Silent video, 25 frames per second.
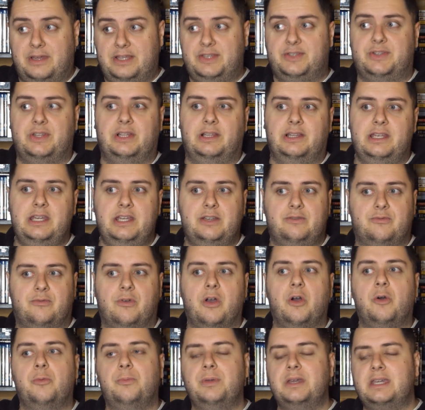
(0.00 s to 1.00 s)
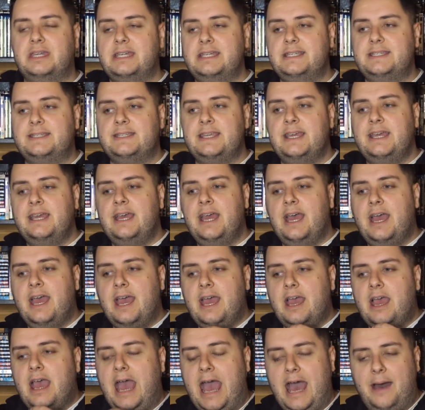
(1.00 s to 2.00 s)
as the lead role, because
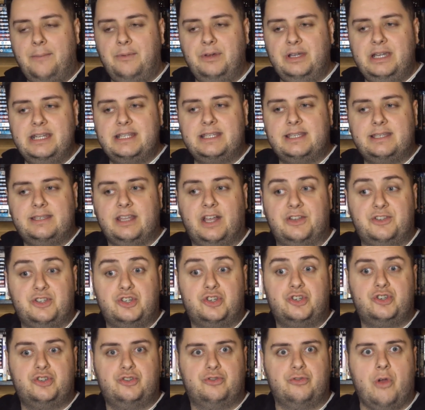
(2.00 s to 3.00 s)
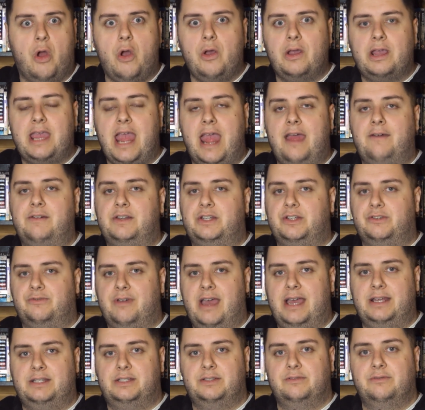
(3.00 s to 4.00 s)
Abbott is such a strong character
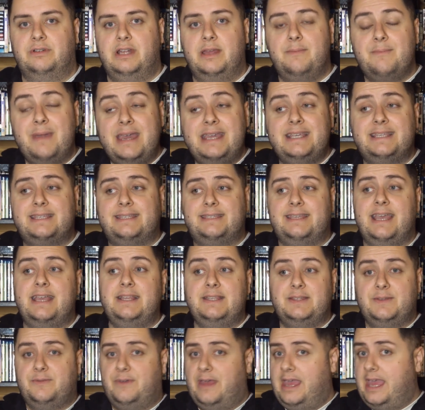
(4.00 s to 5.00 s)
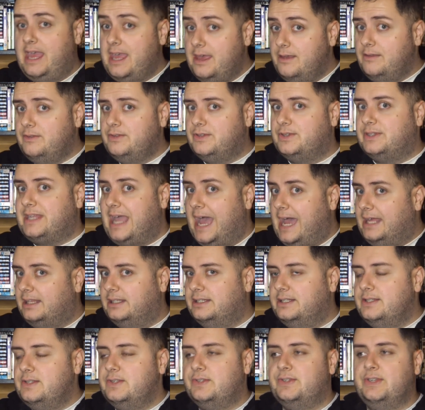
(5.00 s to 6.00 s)
actor, and it makes sense for his
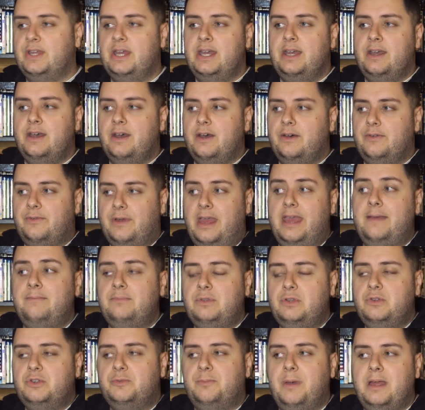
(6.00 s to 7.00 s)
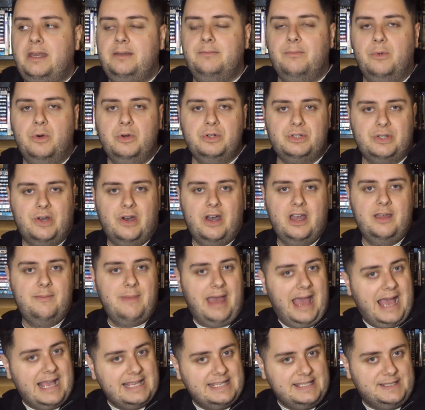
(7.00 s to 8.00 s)
talents for him to spend more time
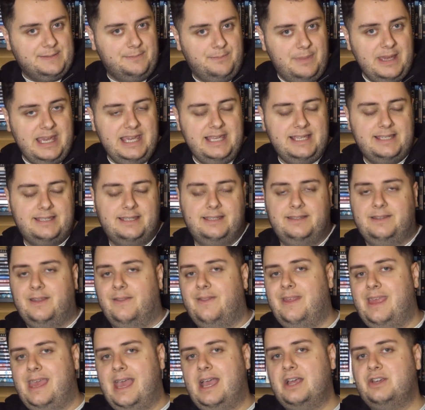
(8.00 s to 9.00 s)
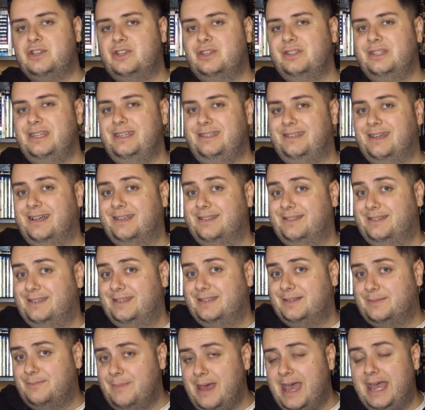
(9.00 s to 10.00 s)
as Beast than he actually does
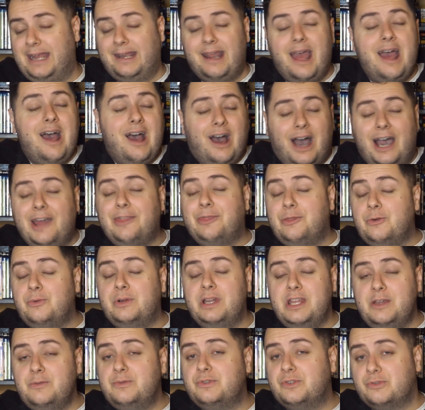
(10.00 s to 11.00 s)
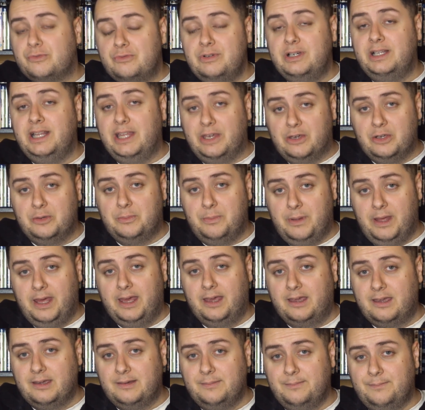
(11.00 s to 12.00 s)
as Man. I thought he was a really good
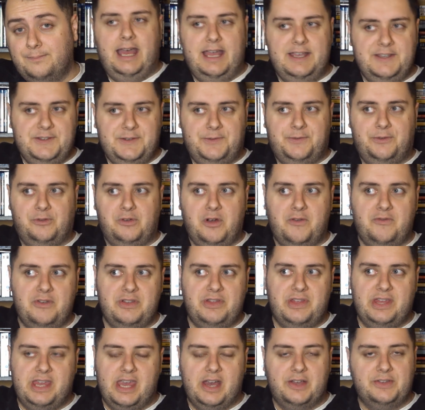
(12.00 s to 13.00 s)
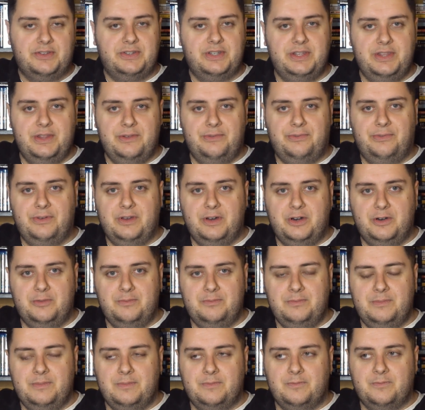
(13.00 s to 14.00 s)
pick. As for everything else in the
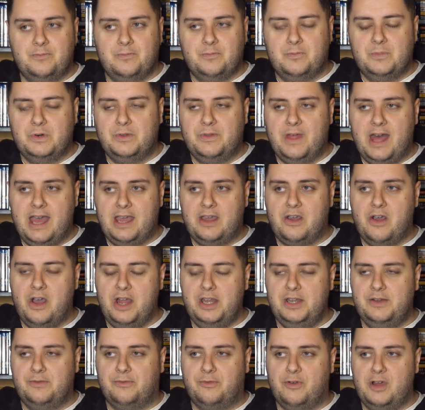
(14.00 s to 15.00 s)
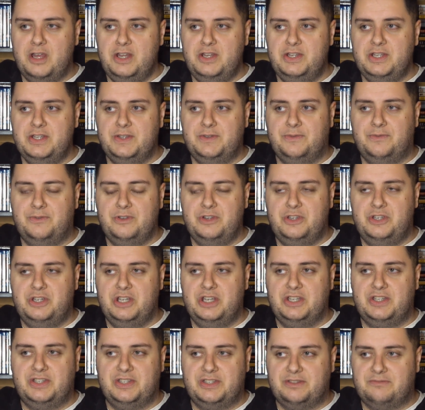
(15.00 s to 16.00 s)
film, well, that kind of ranges for
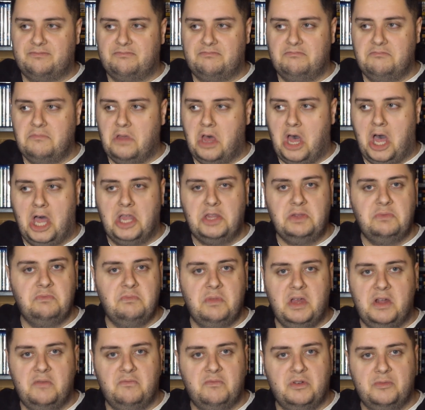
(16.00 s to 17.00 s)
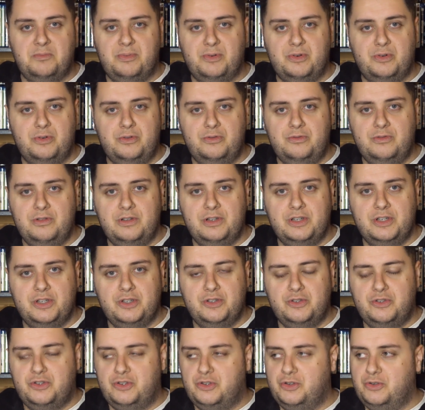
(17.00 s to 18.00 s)
just unmemorable
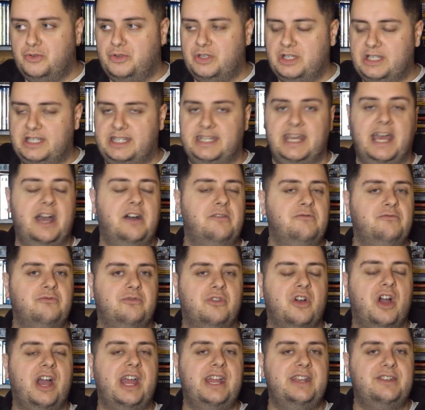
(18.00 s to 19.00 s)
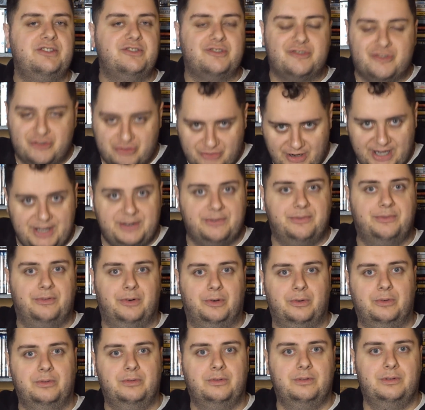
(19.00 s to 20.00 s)
to the downright
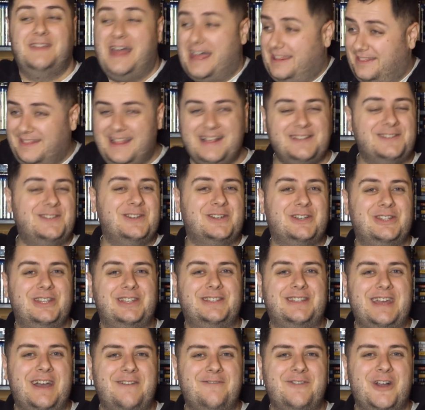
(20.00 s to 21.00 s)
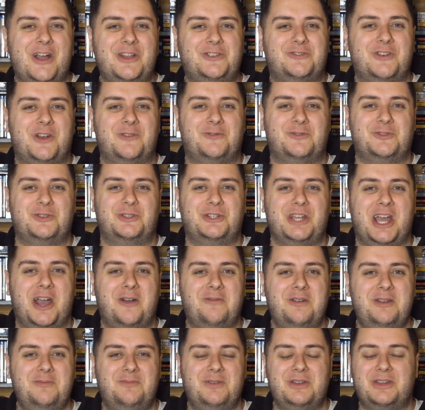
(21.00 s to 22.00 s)
dreadful. And let's look at the downright dreadful, shall
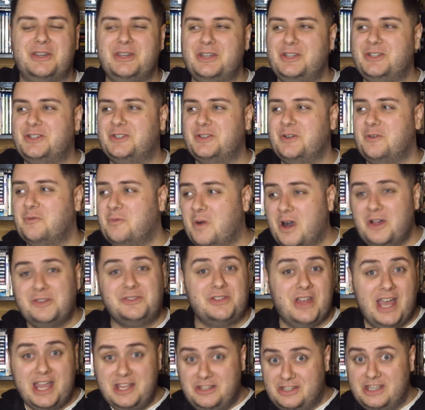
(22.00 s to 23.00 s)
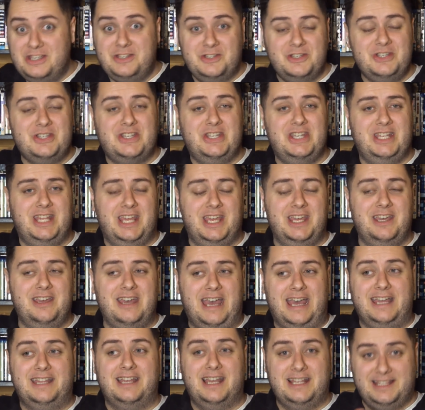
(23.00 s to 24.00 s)
we? Because whilst I did just sit here
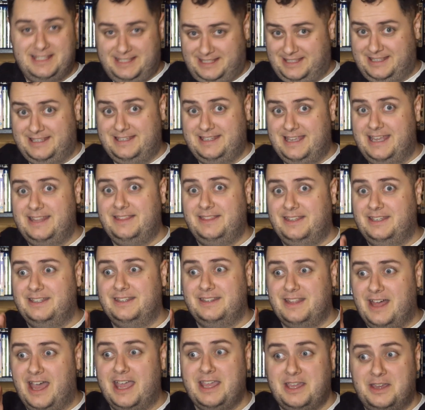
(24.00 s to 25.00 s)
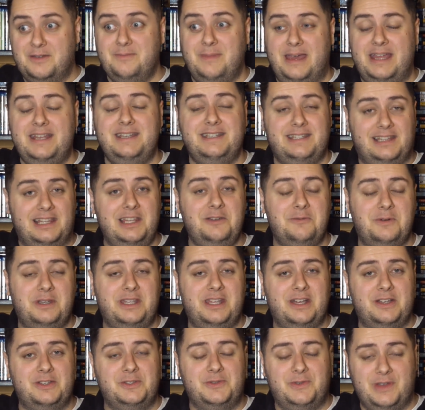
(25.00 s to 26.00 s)
and I said that I commend Leigh
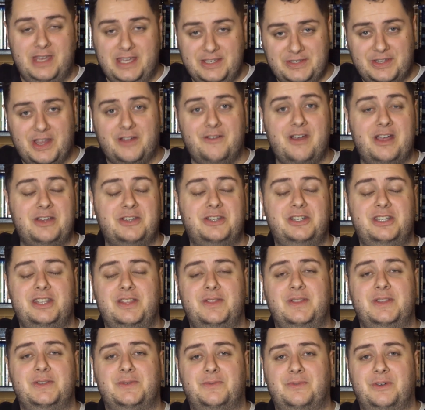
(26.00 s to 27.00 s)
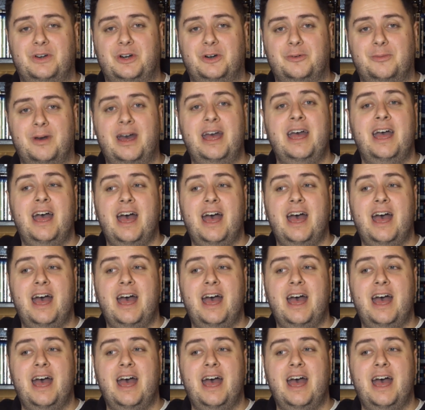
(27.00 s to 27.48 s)
Whannell for his direction in this film,